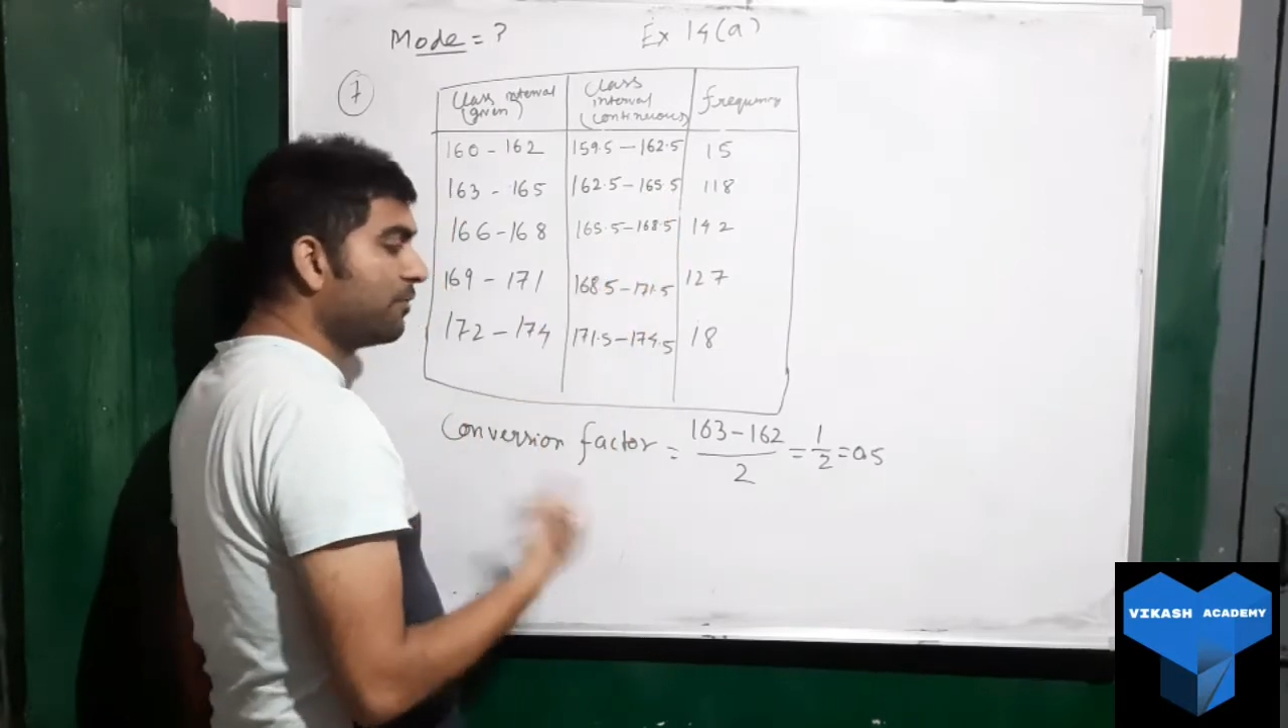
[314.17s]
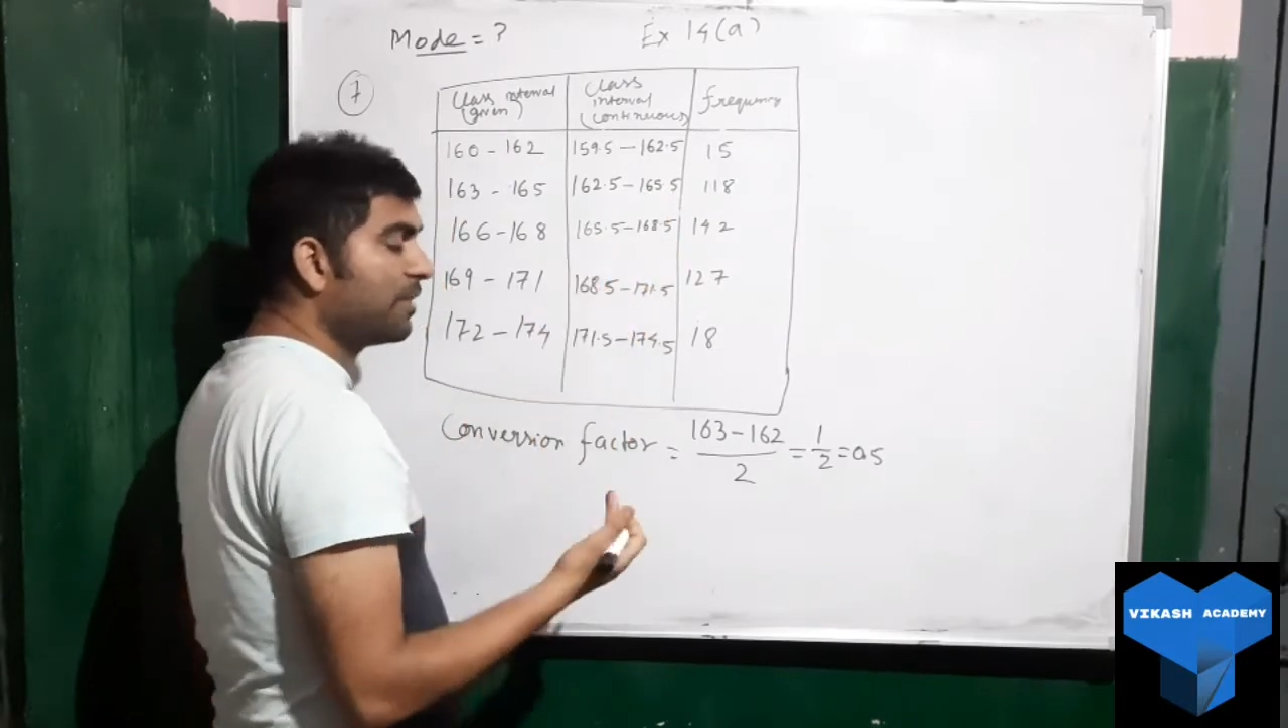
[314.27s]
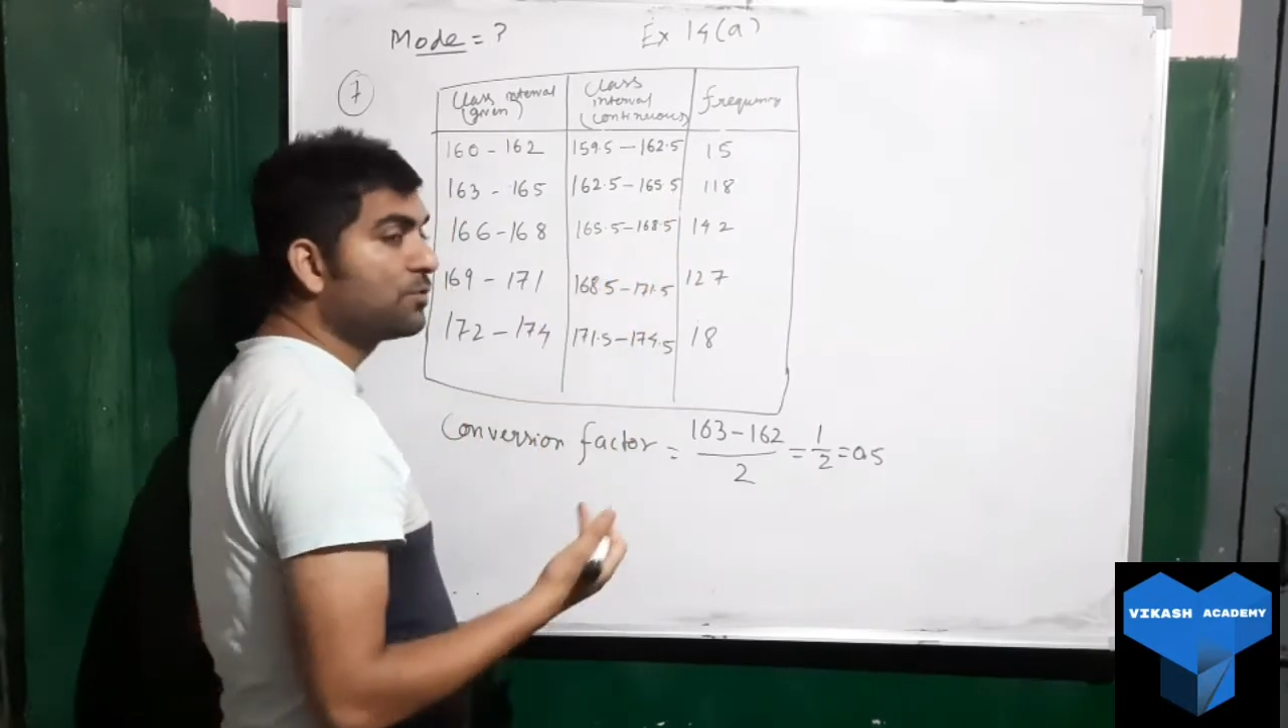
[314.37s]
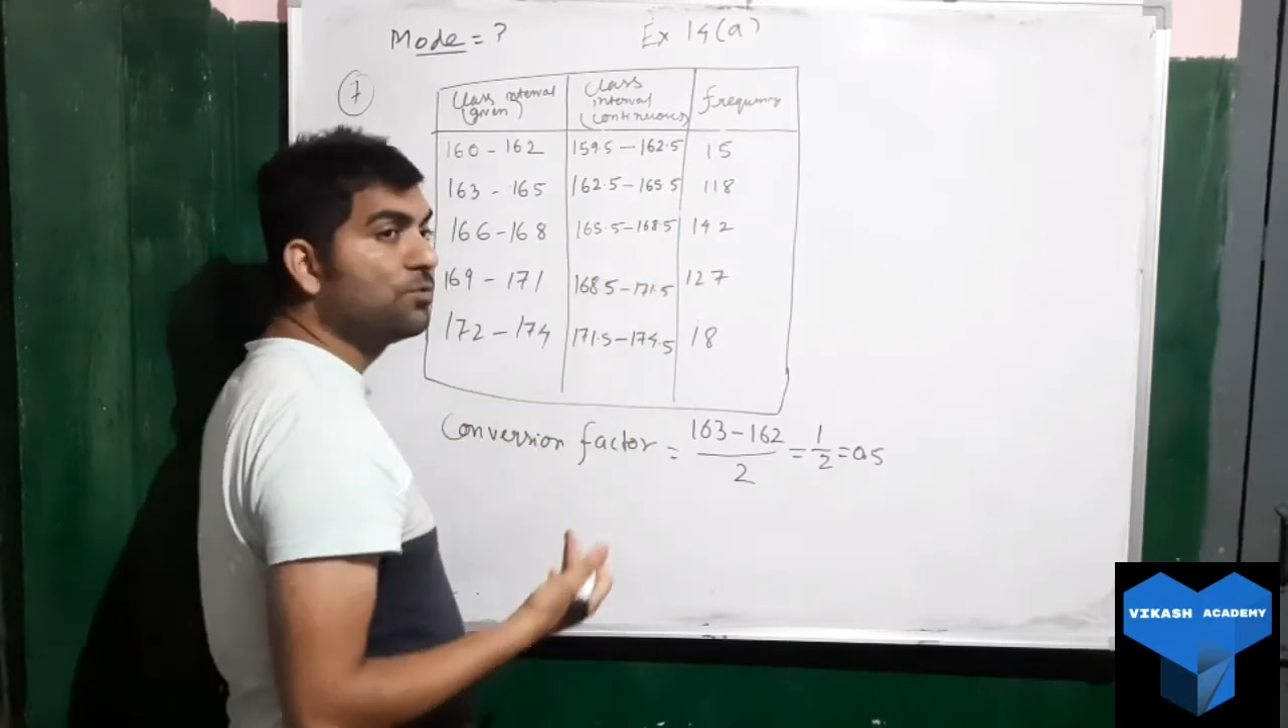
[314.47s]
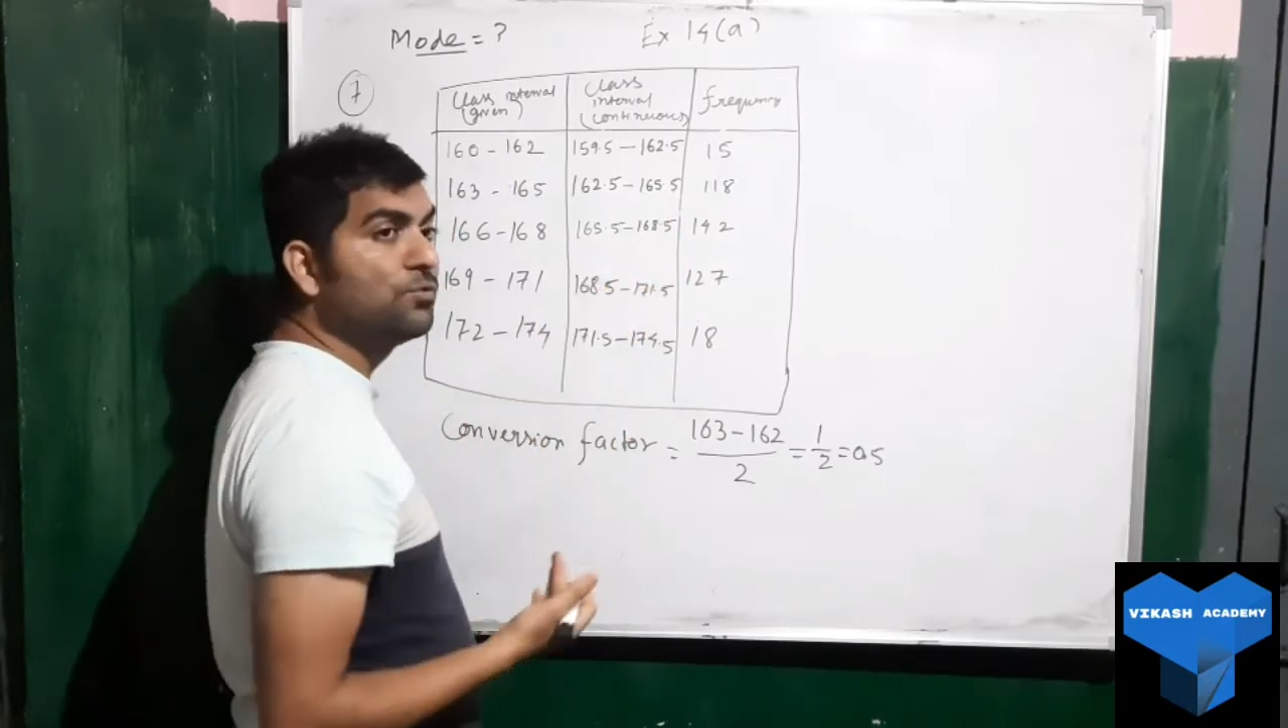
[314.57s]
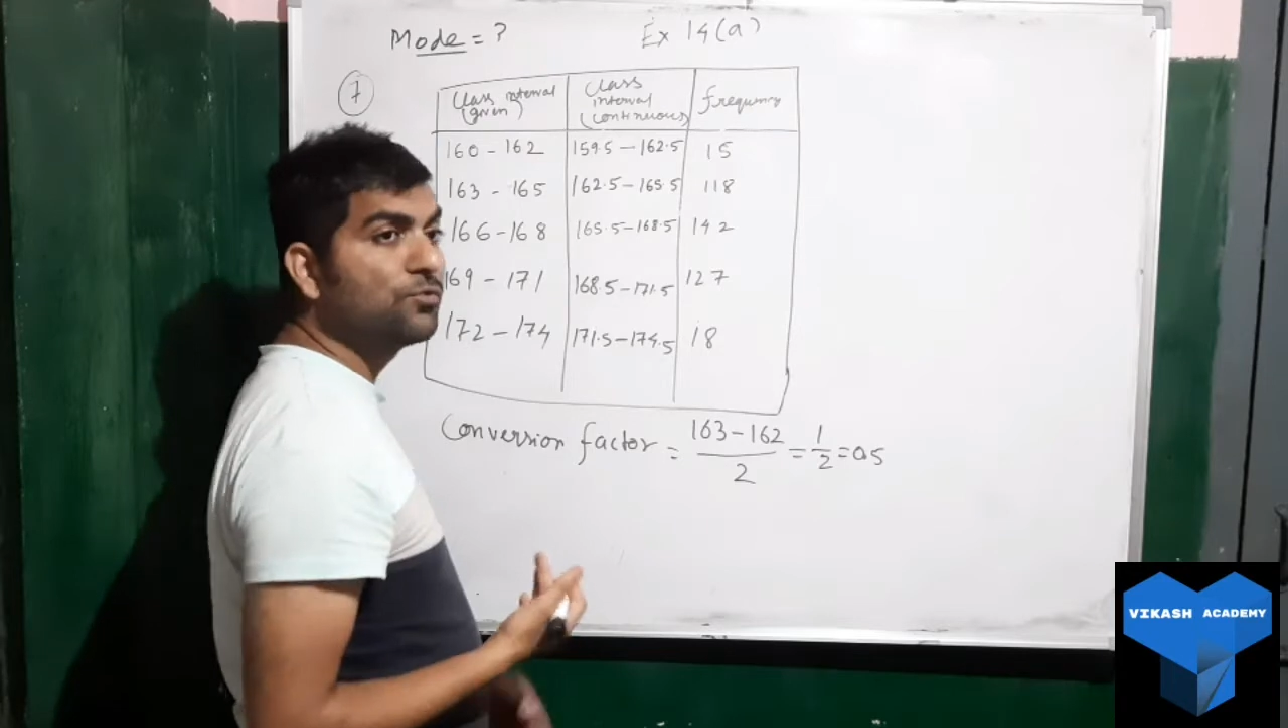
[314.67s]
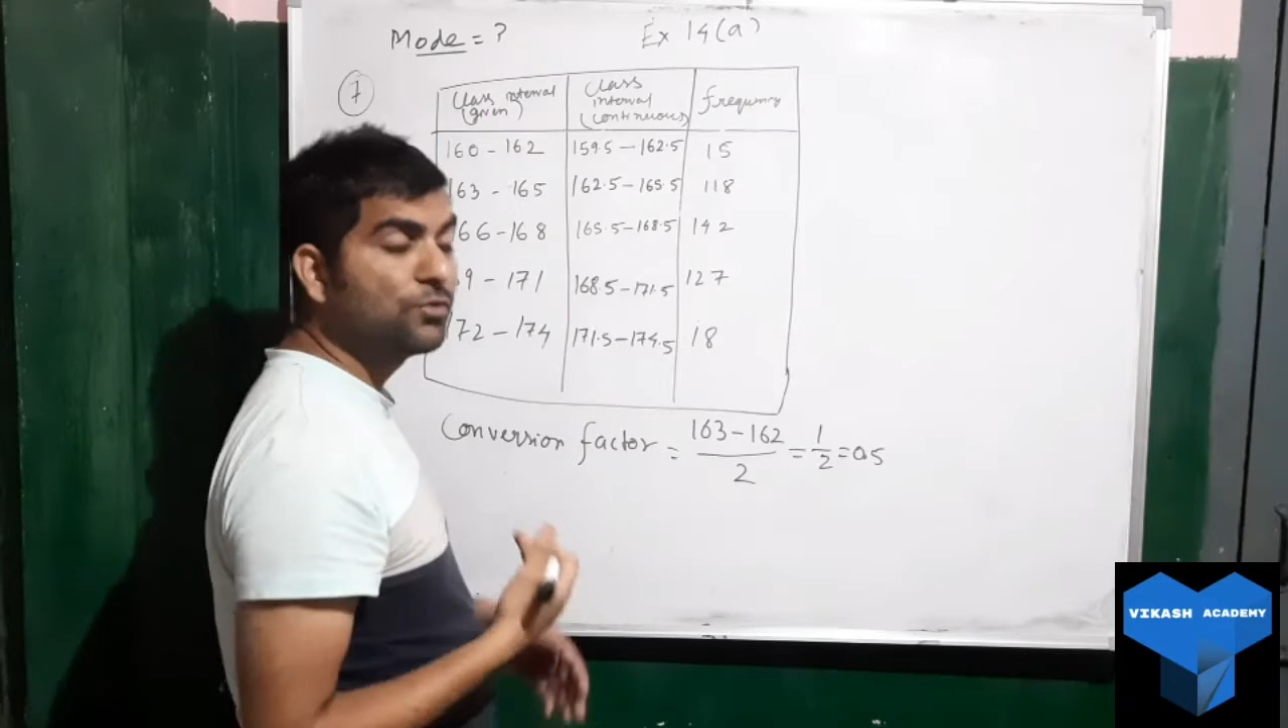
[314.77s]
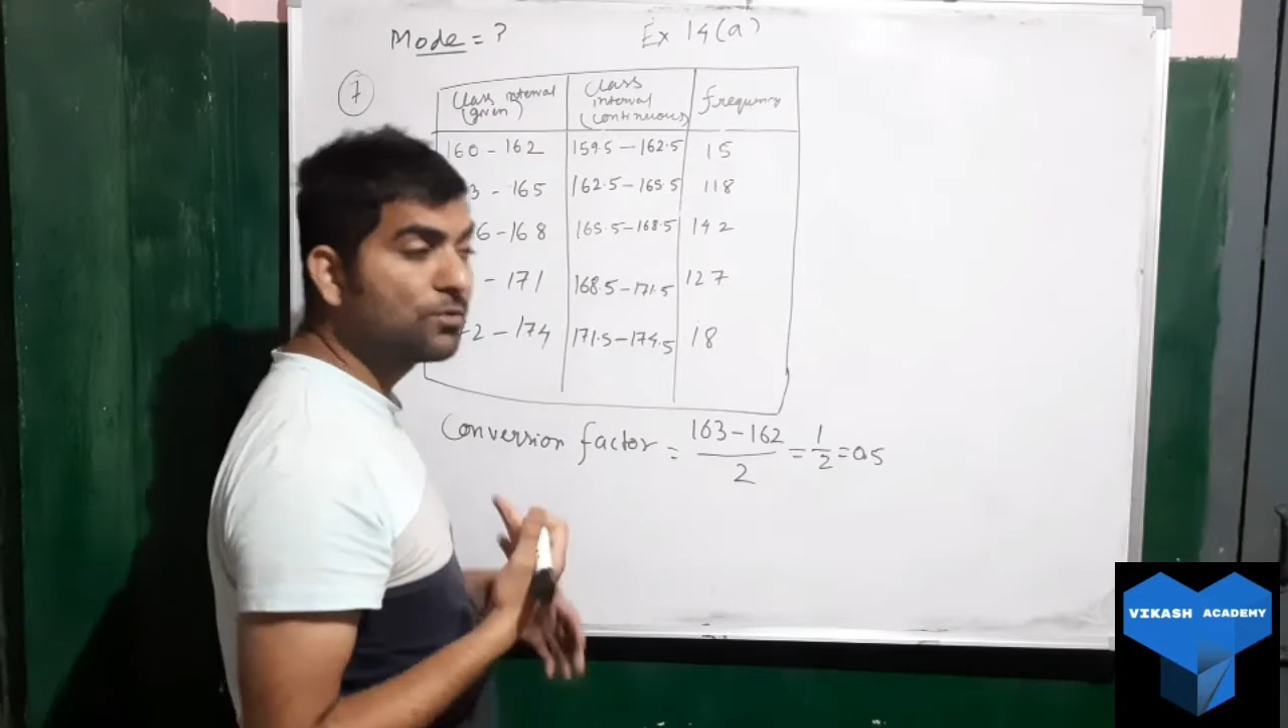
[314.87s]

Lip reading: have to look for?